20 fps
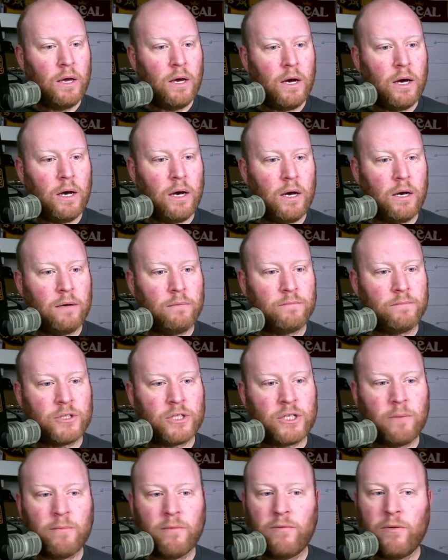
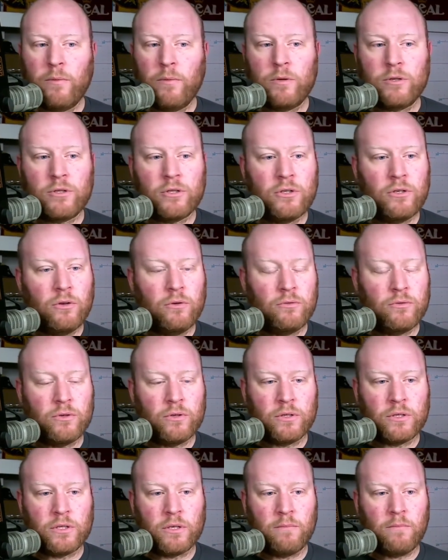Some of it was due
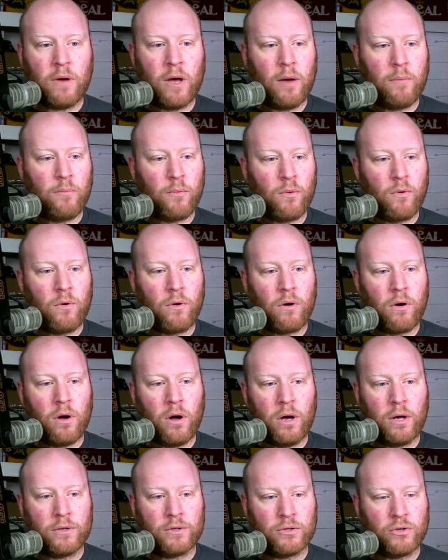to some uproar
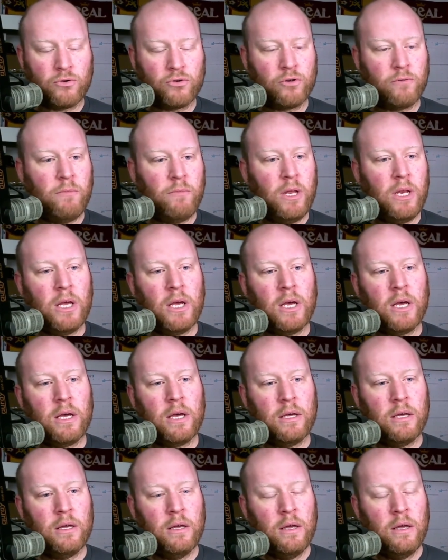on social media.